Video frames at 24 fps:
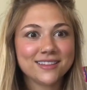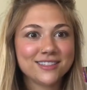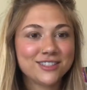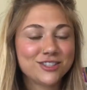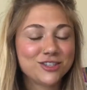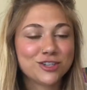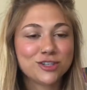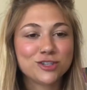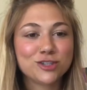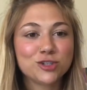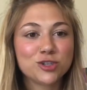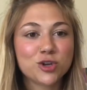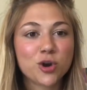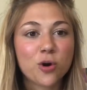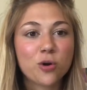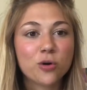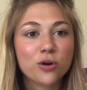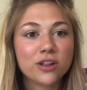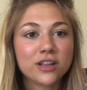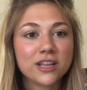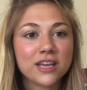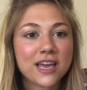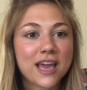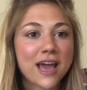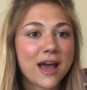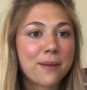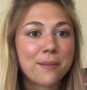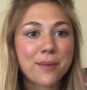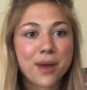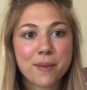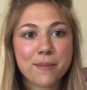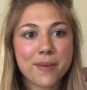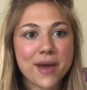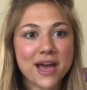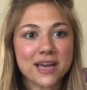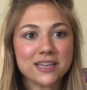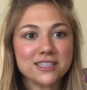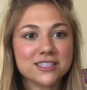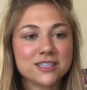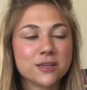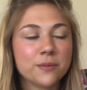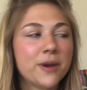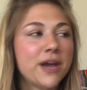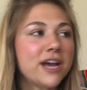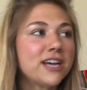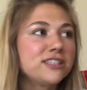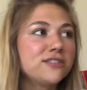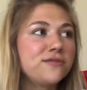just totally at my best
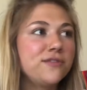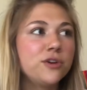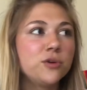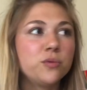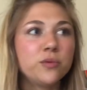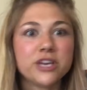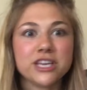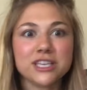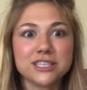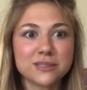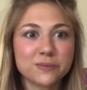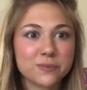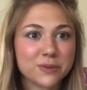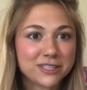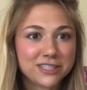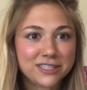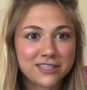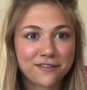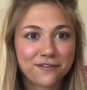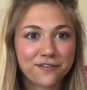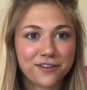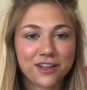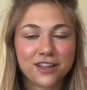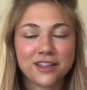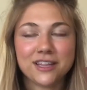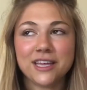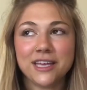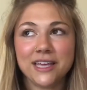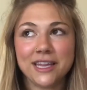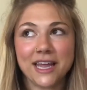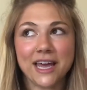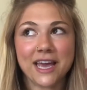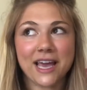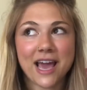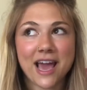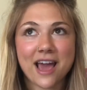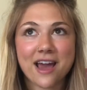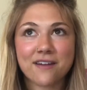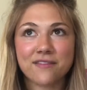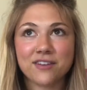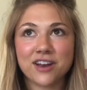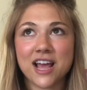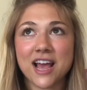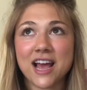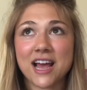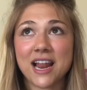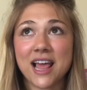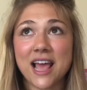the past few weeks specifically. Like I
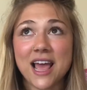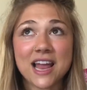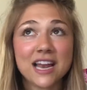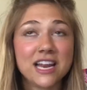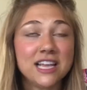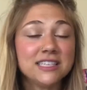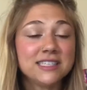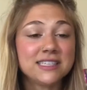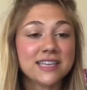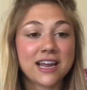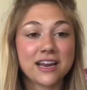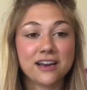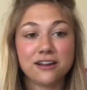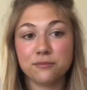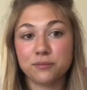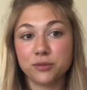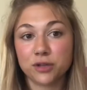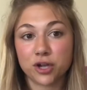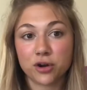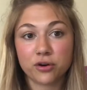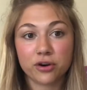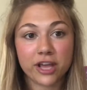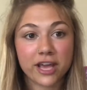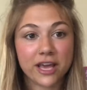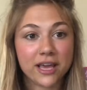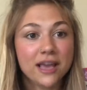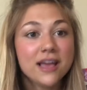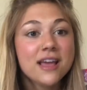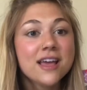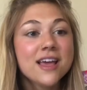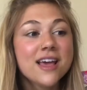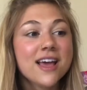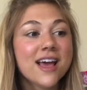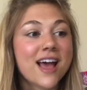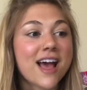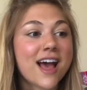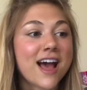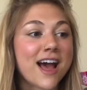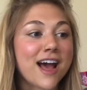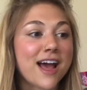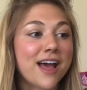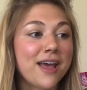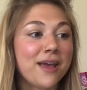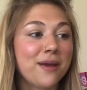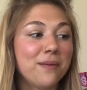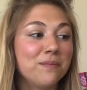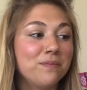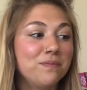haven't had any sign of bloating.
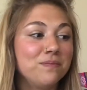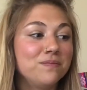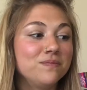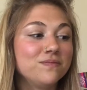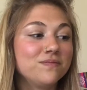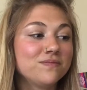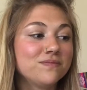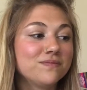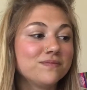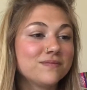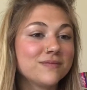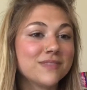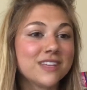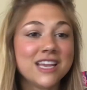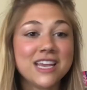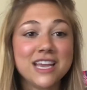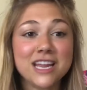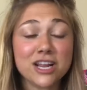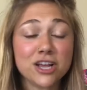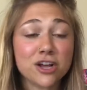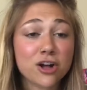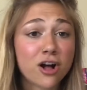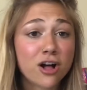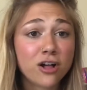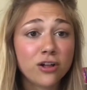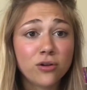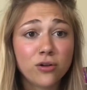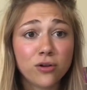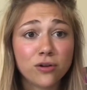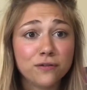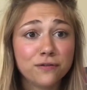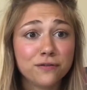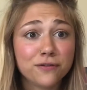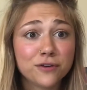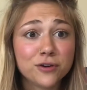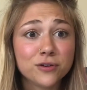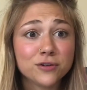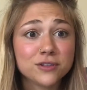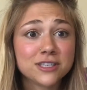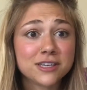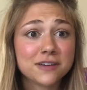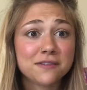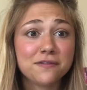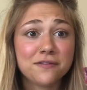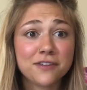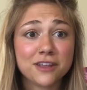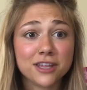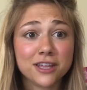I'm eating all whole foods
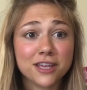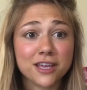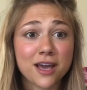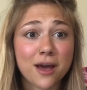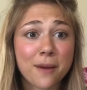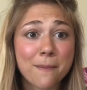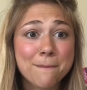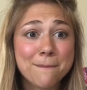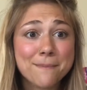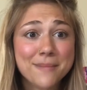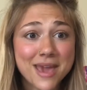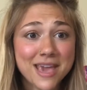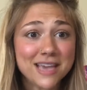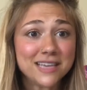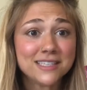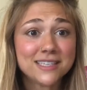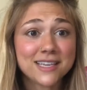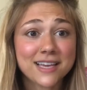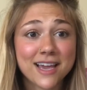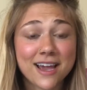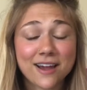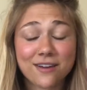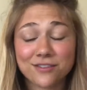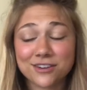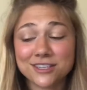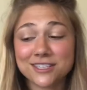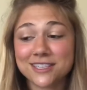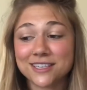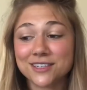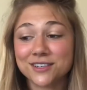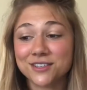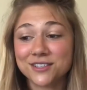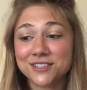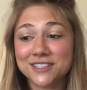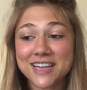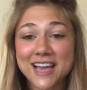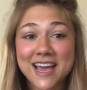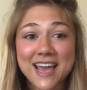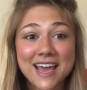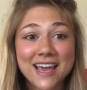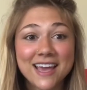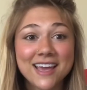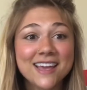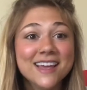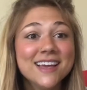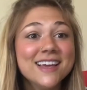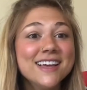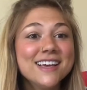and feeling amazing every single
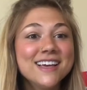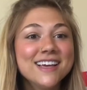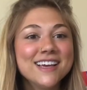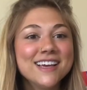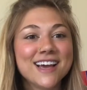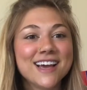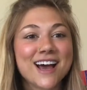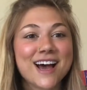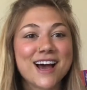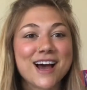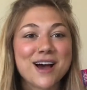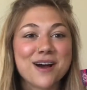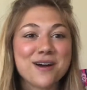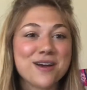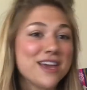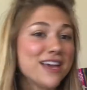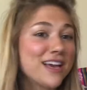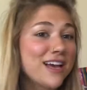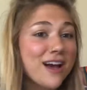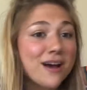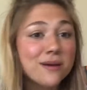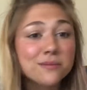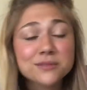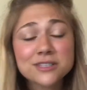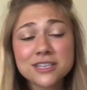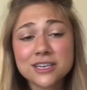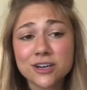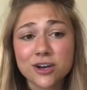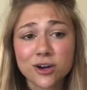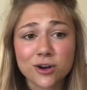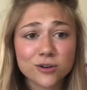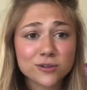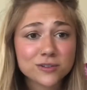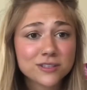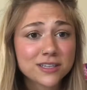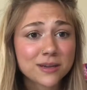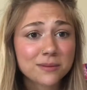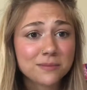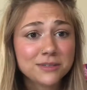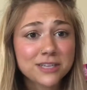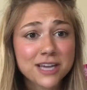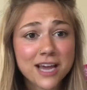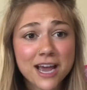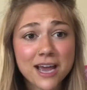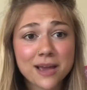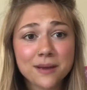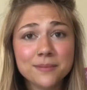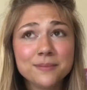day. It comes and goes
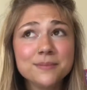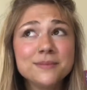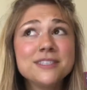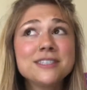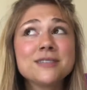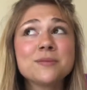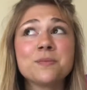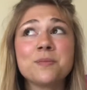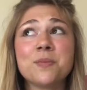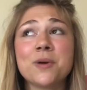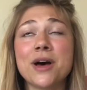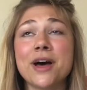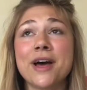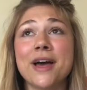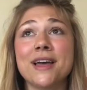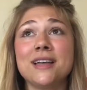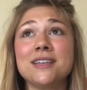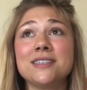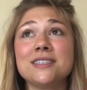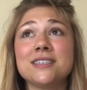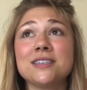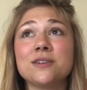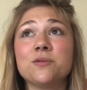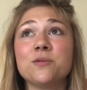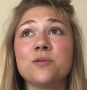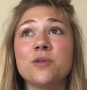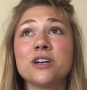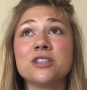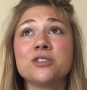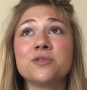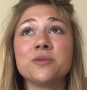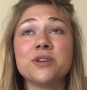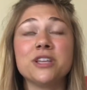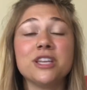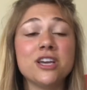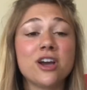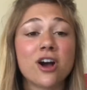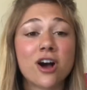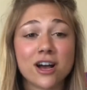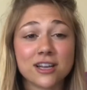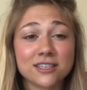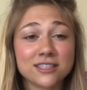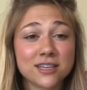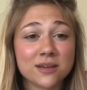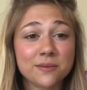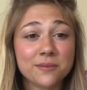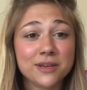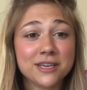sometimes, but what's really
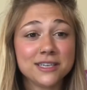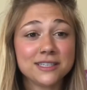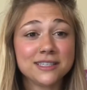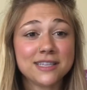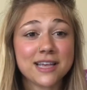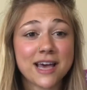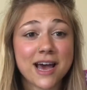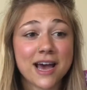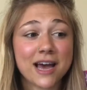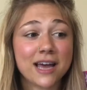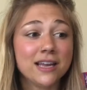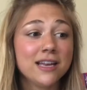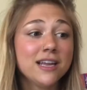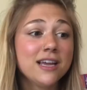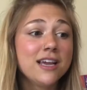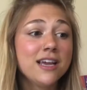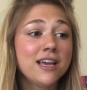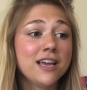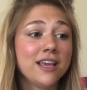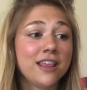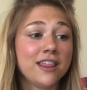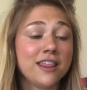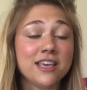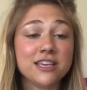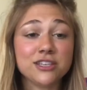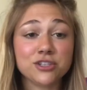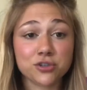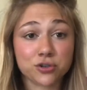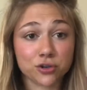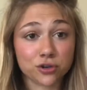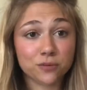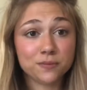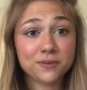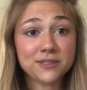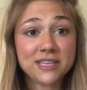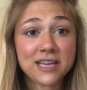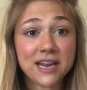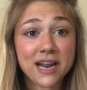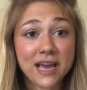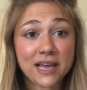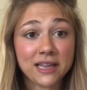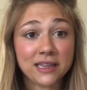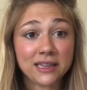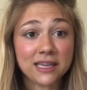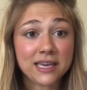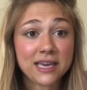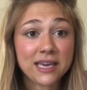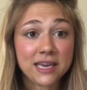awesome is that these groups that
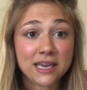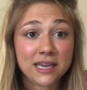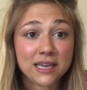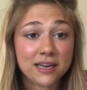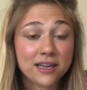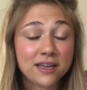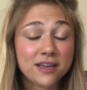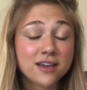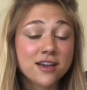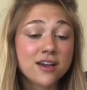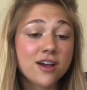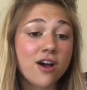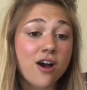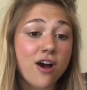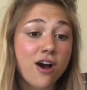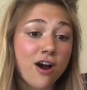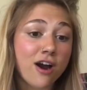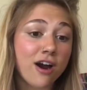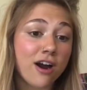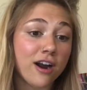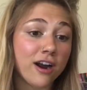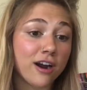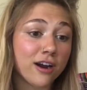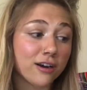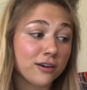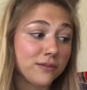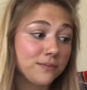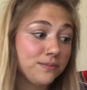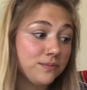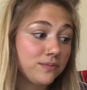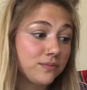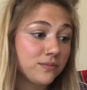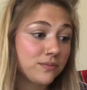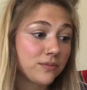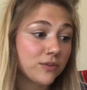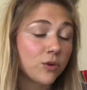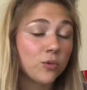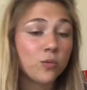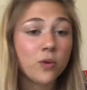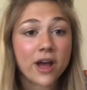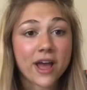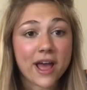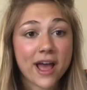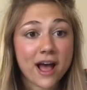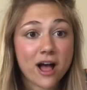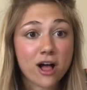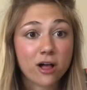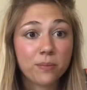I lead are
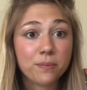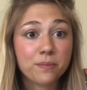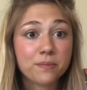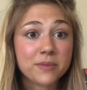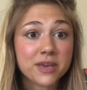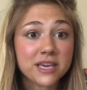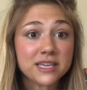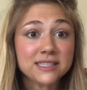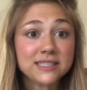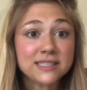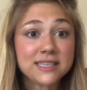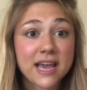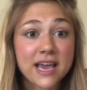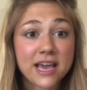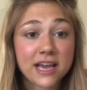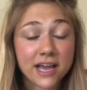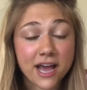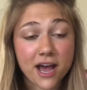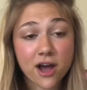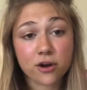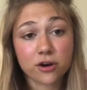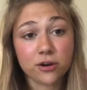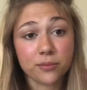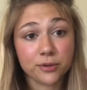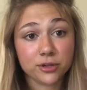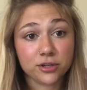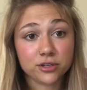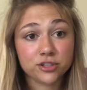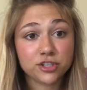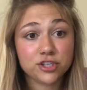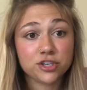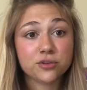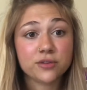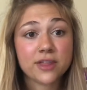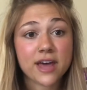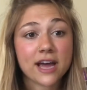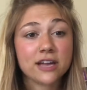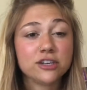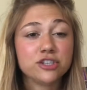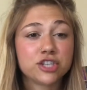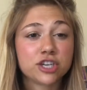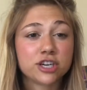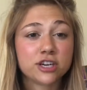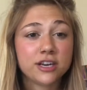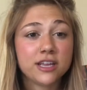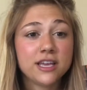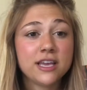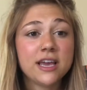what help me stay accountable to that
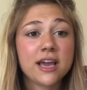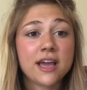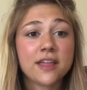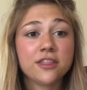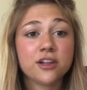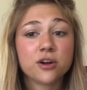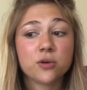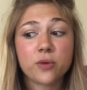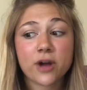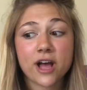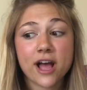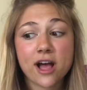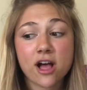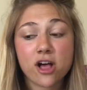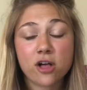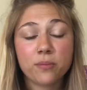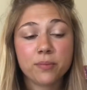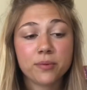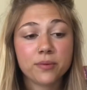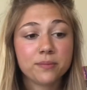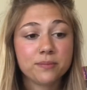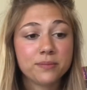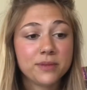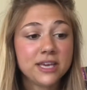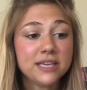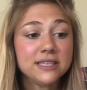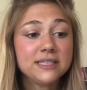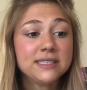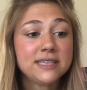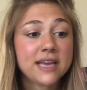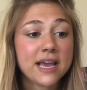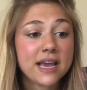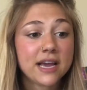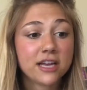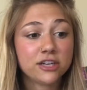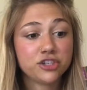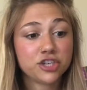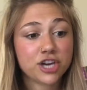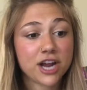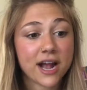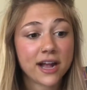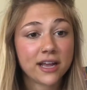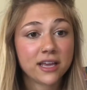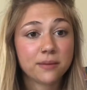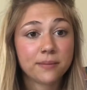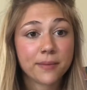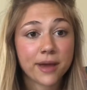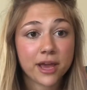journey, and they're what help me stay on
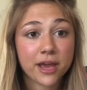track in